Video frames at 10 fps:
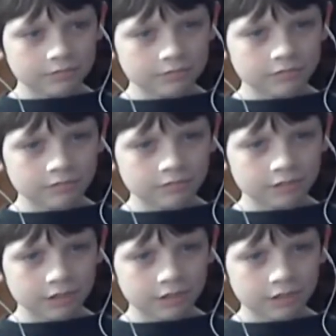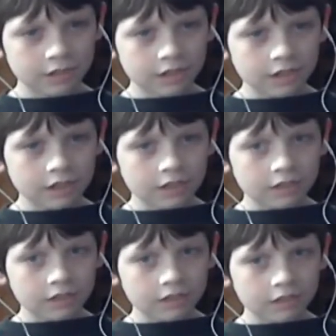
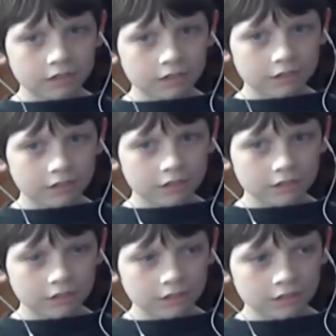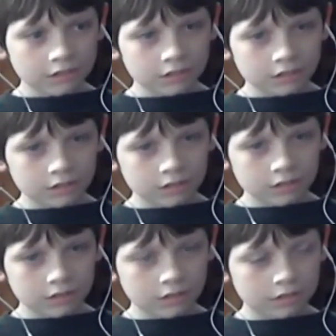
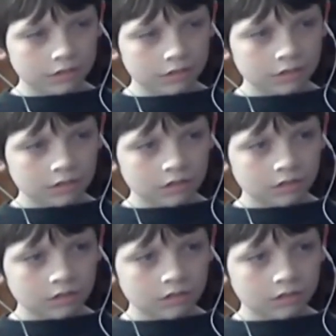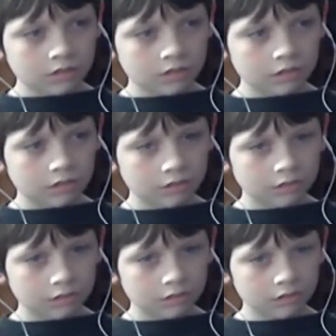
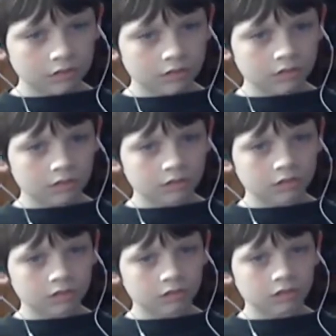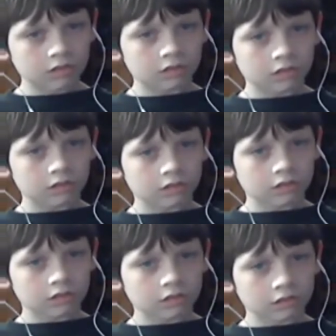
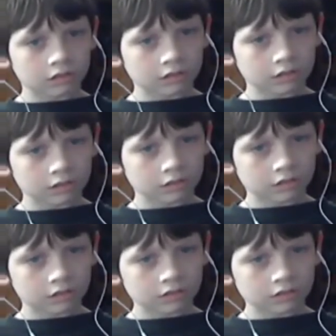No words are spoken by the person on screen.